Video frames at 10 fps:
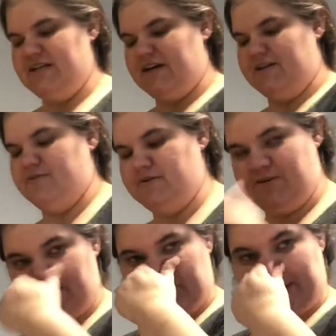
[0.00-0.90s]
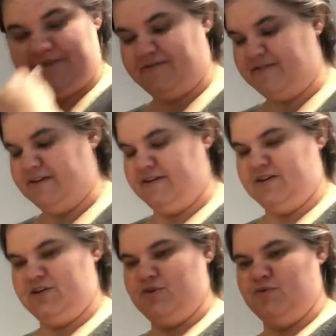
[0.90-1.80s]
I don't know if
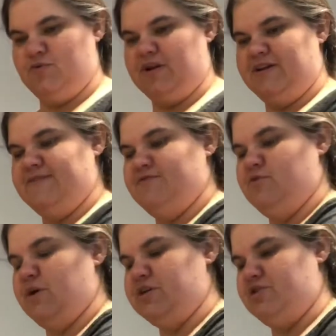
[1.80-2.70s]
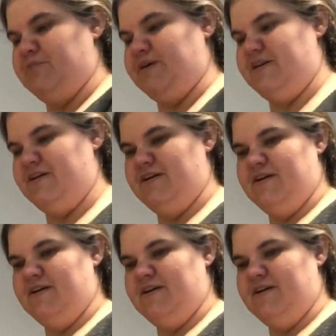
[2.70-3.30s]
any of you watched my